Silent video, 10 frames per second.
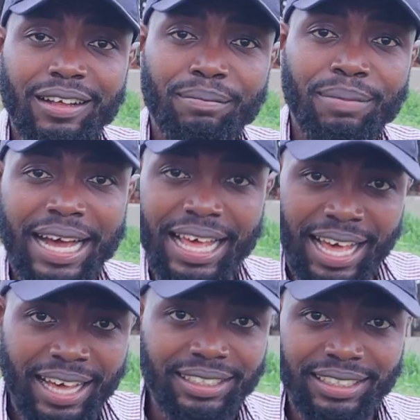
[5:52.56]
by
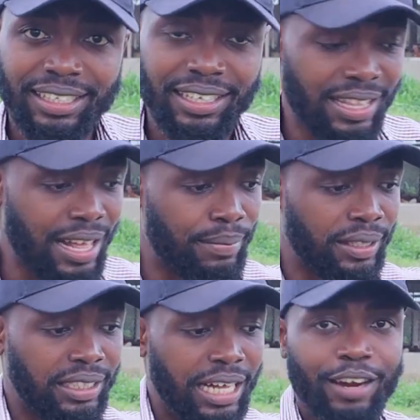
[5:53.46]
80, that
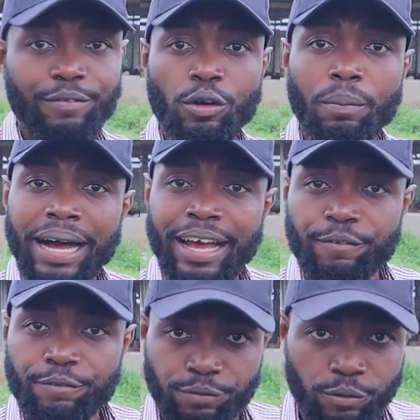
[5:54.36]
means that if you're
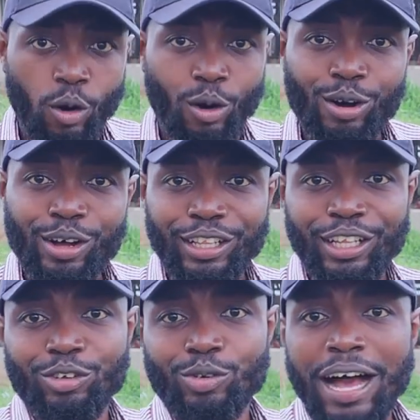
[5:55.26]
buying 4,
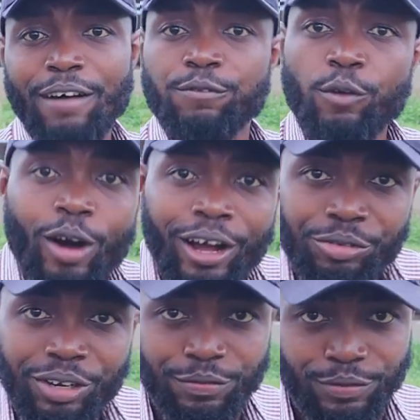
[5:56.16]
then you have
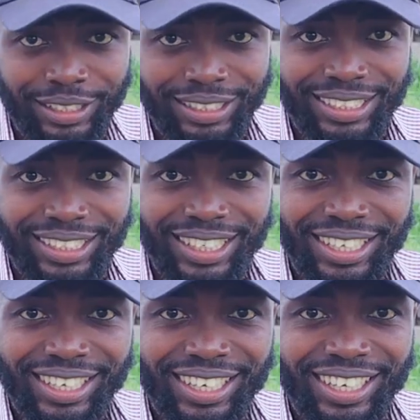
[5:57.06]
400 feet.
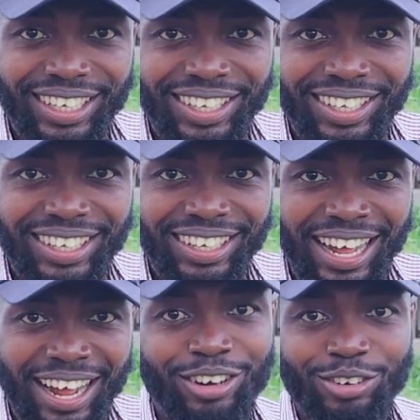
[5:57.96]

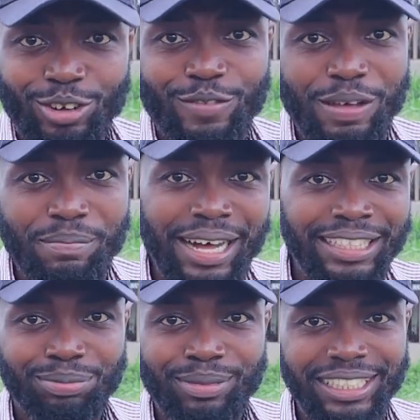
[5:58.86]
I don't know if the
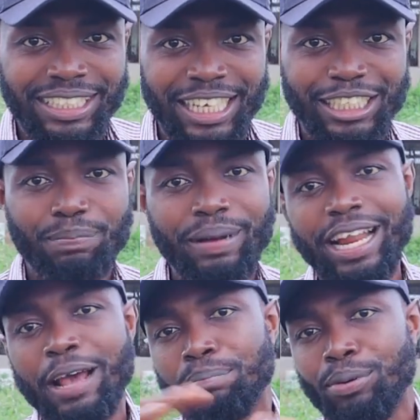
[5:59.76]
math makes sense,
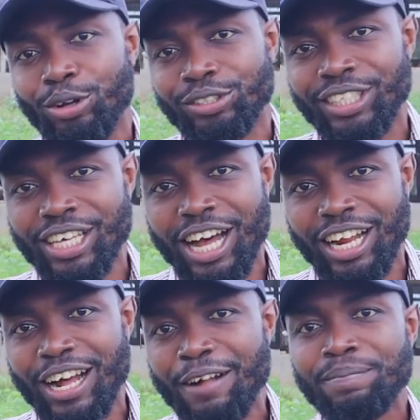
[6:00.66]
but a plot in
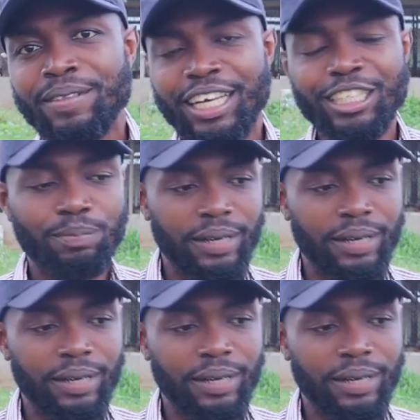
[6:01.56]
Ghana is